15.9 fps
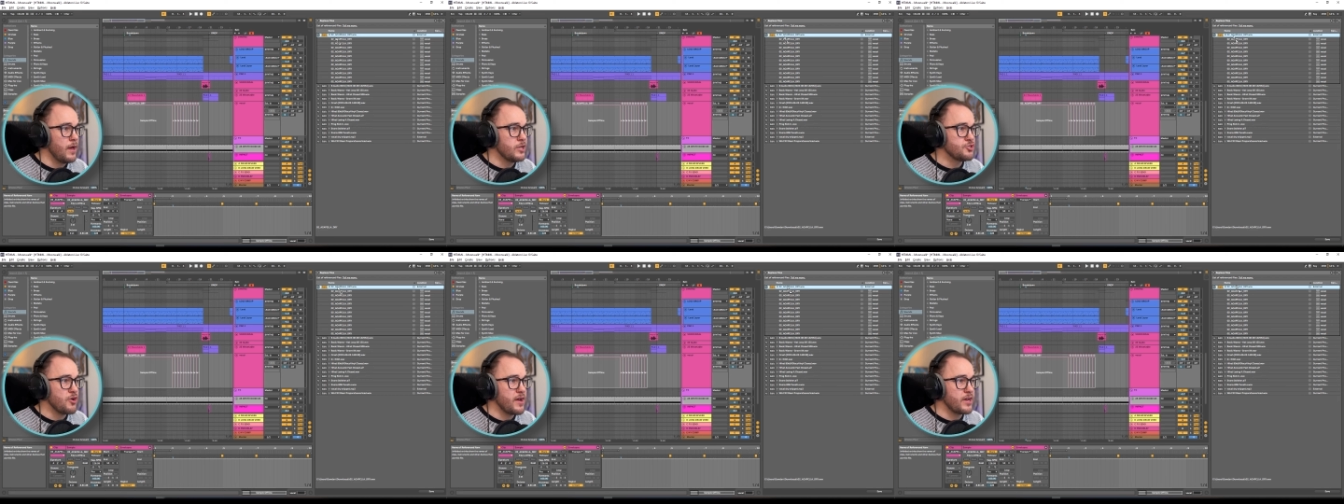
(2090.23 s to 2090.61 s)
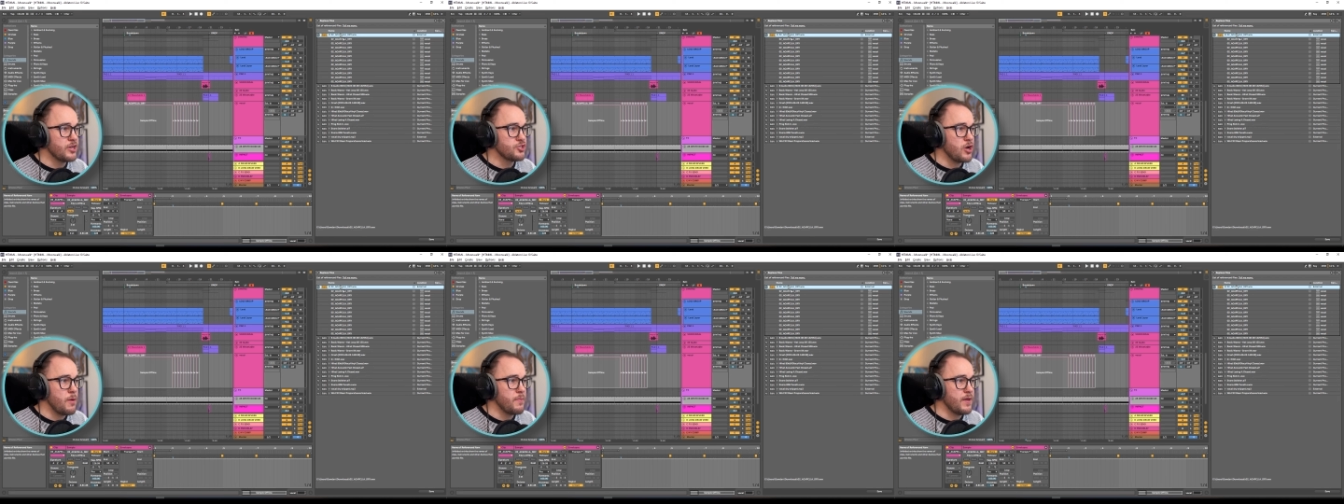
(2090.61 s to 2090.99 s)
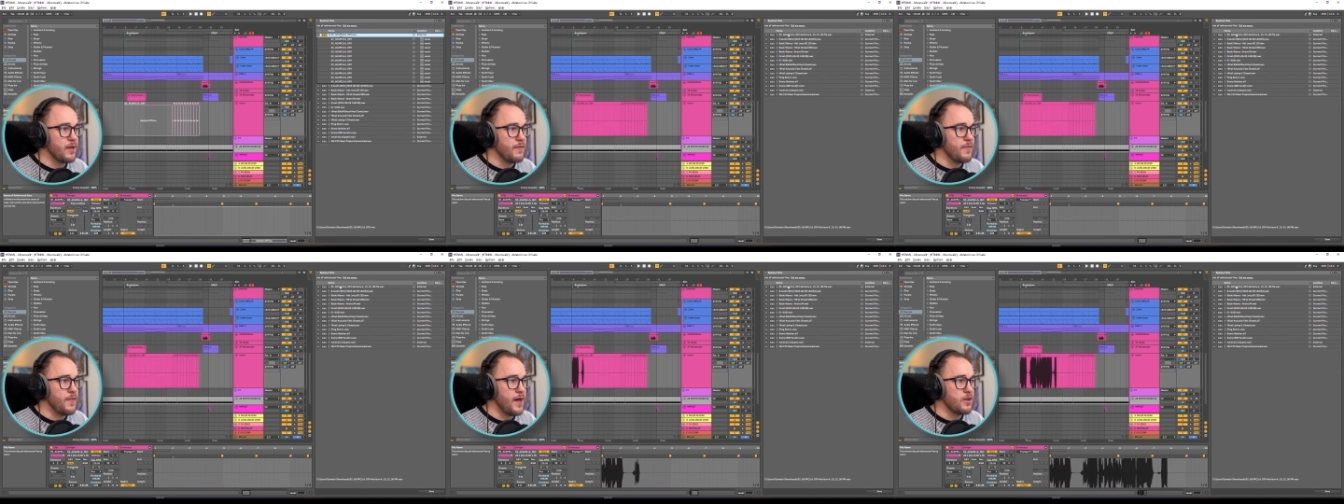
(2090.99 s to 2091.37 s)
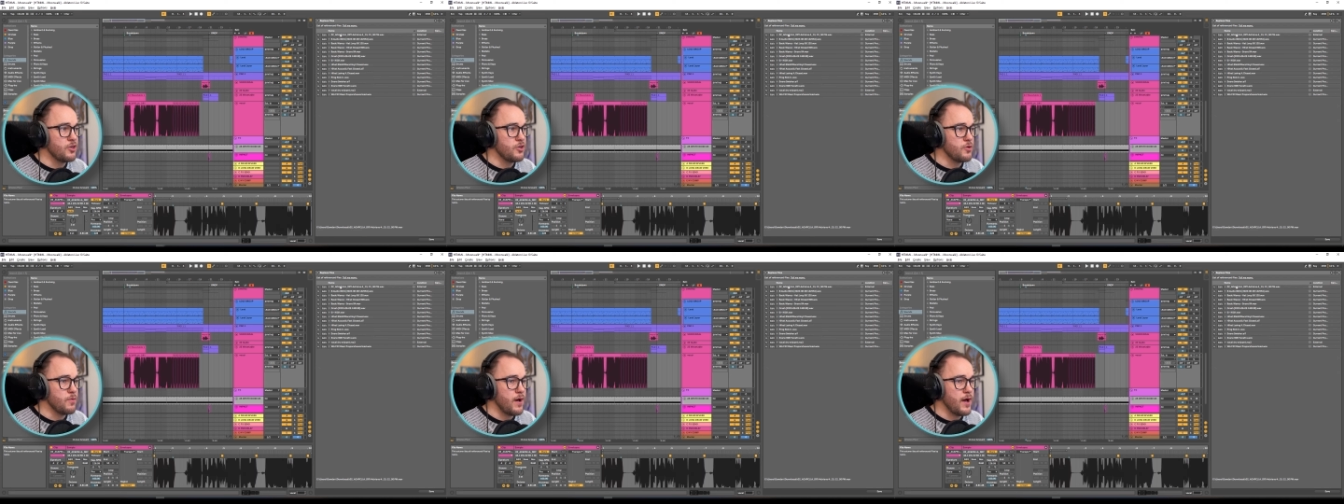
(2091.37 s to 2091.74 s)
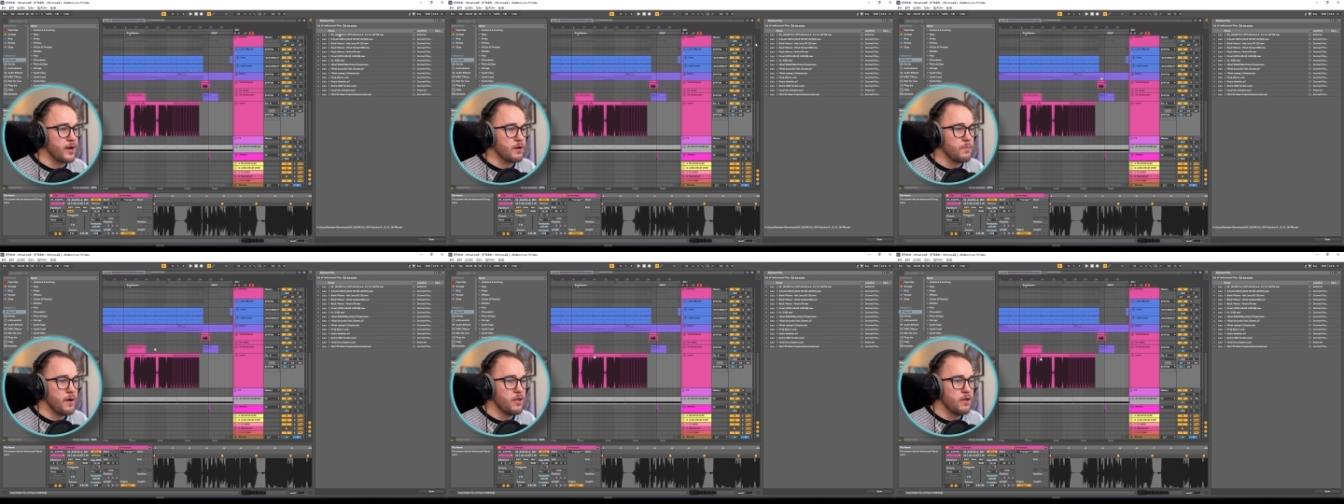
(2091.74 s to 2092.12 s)
and drag and drop in that new
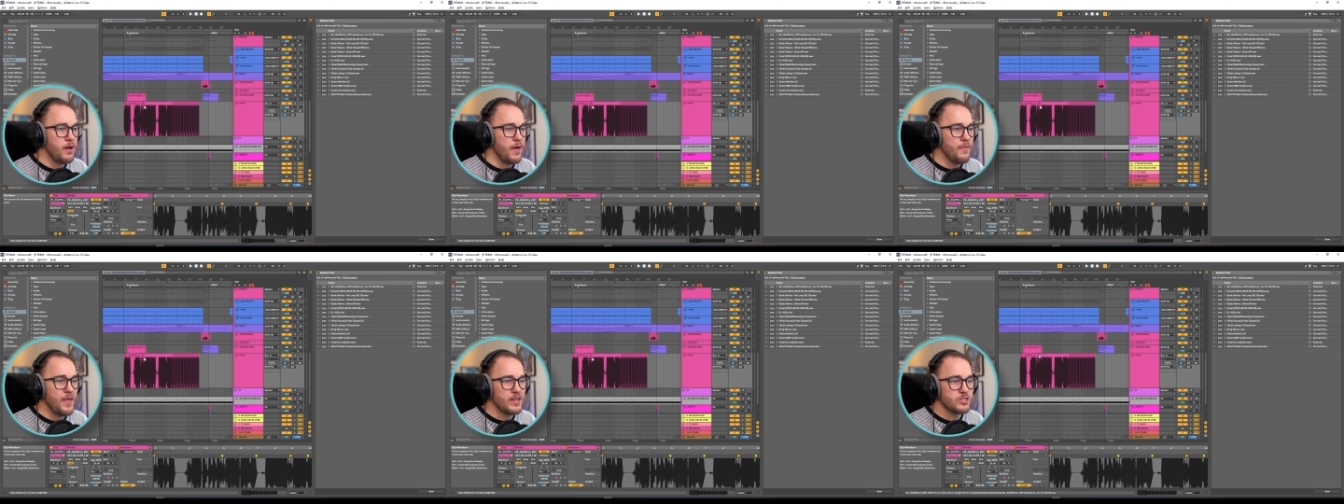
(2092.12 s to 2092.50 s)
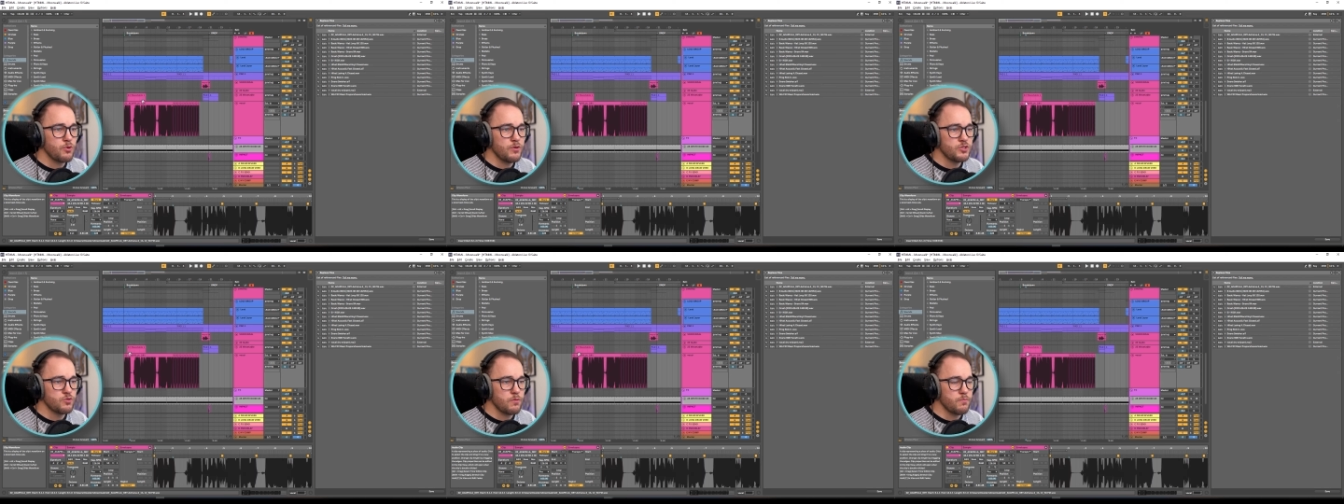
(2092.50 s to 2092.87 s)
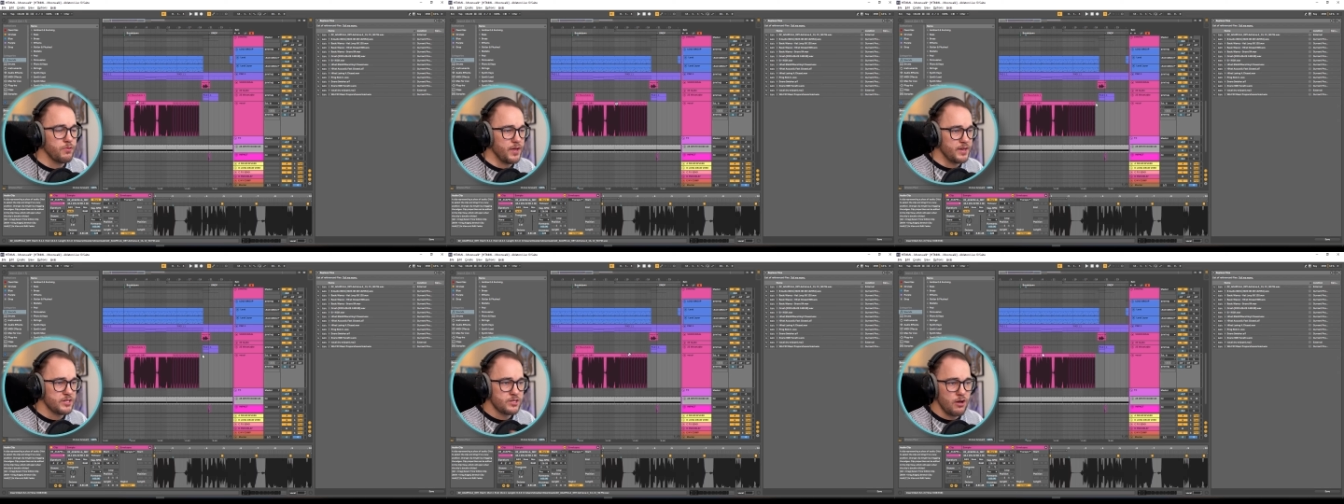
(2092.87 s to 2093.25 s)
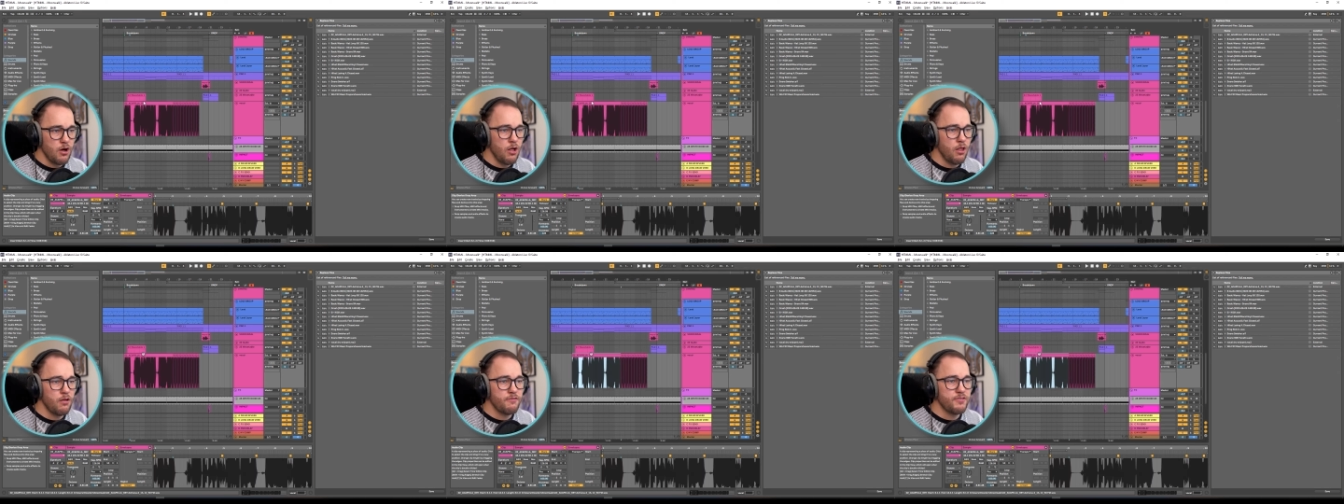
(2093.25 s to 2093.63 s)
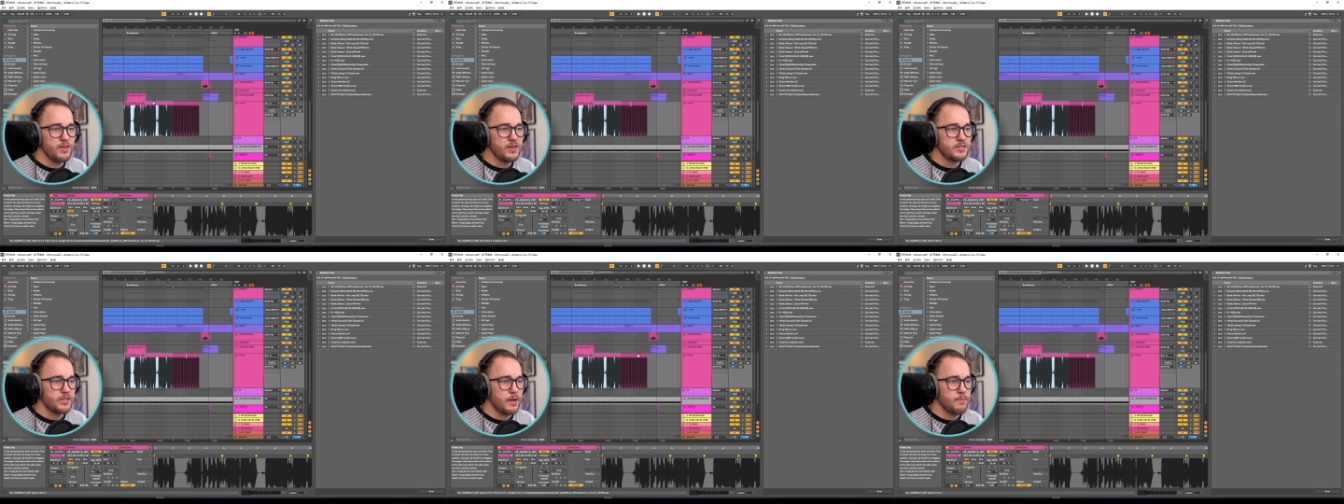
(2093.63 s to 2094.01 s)
acapella. And that's going to replace all of
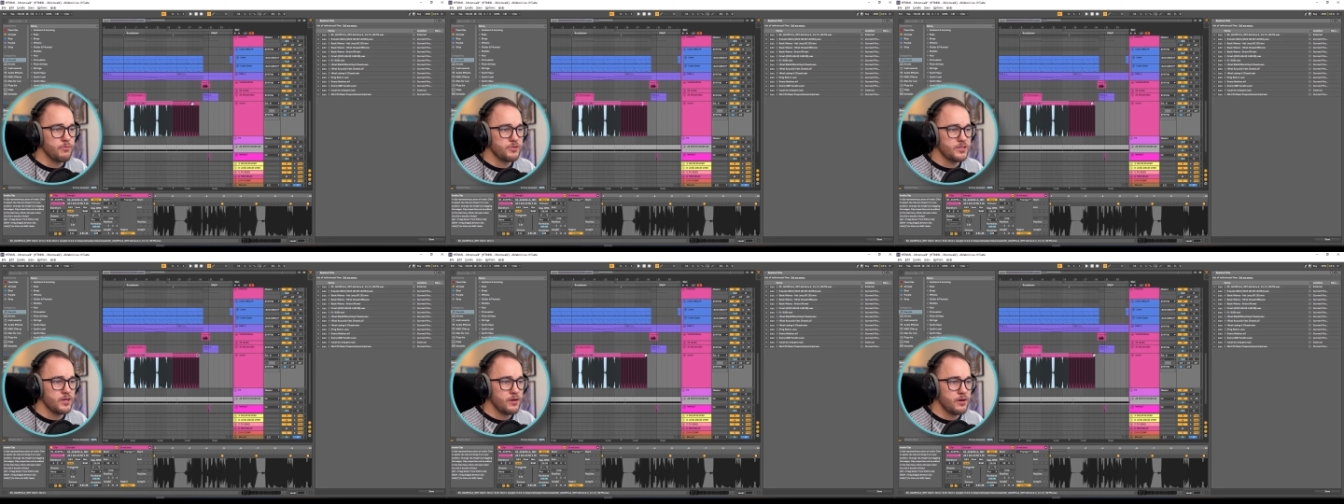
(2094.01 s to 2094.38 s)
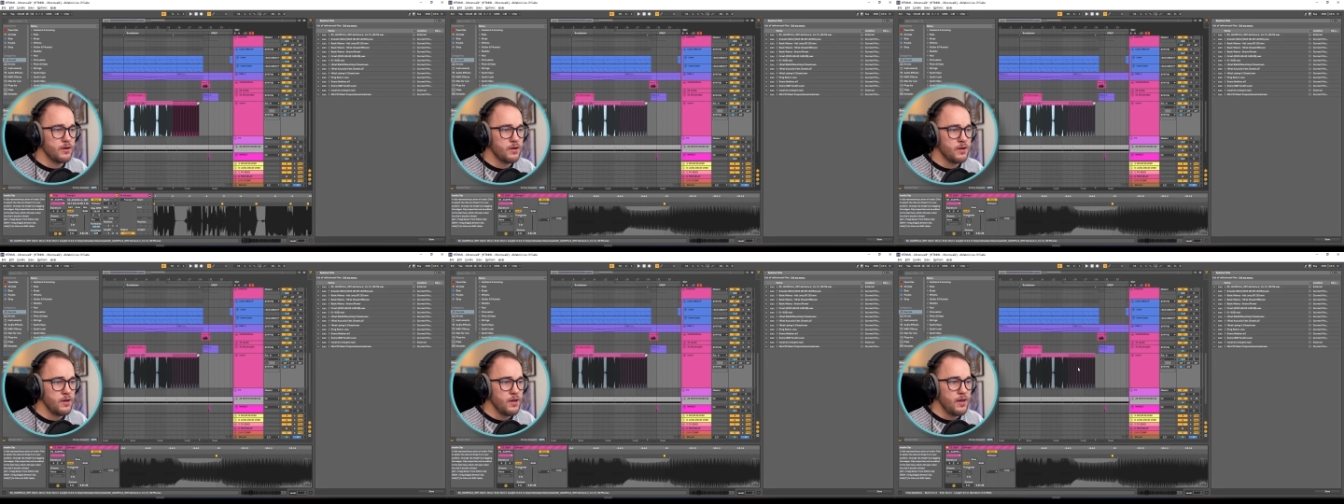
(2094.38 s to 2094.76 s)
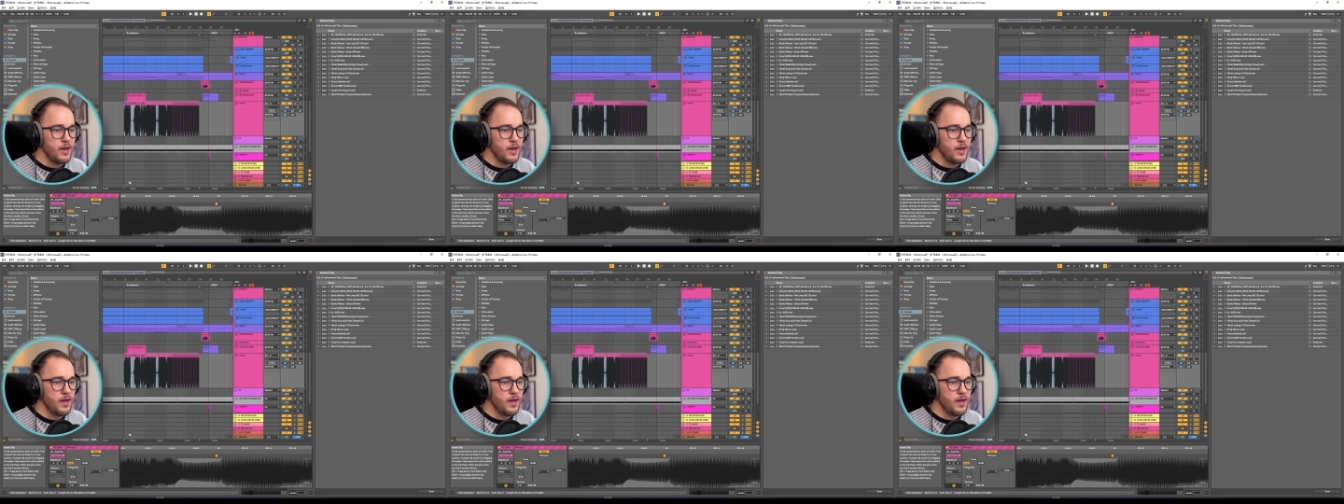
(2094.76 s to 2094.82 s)
the samples here.